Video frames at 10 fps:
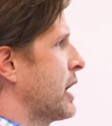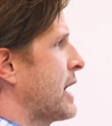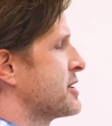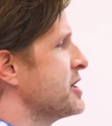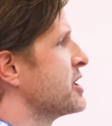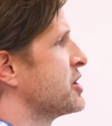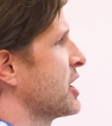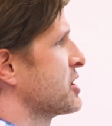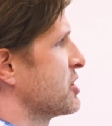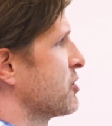seek
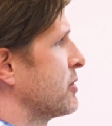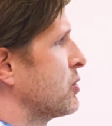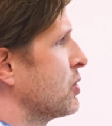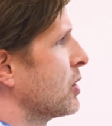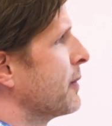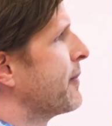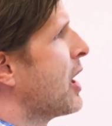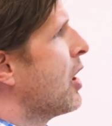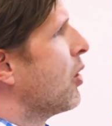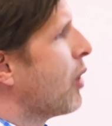justice from the ruler.
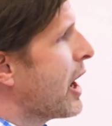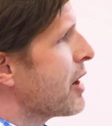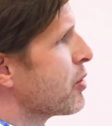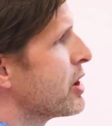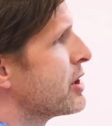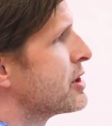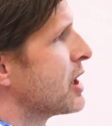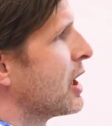Why would